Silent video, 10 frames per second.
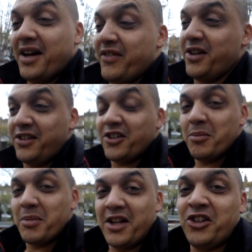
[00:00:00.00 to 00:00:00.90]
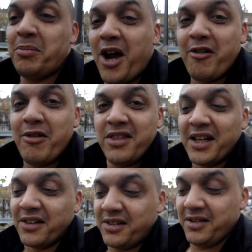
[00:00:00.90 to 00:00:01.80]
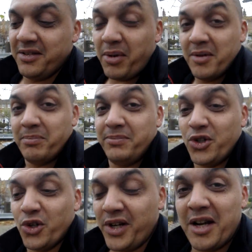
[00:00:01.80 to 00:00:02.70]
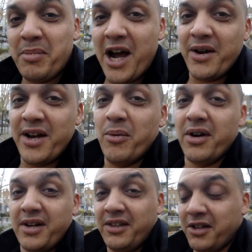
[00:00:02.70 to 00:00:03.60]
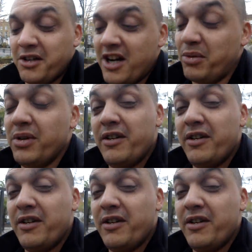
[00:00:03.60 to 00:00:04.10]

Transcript: I've heard so many inspiring things by joining in Power Network. It's incredible.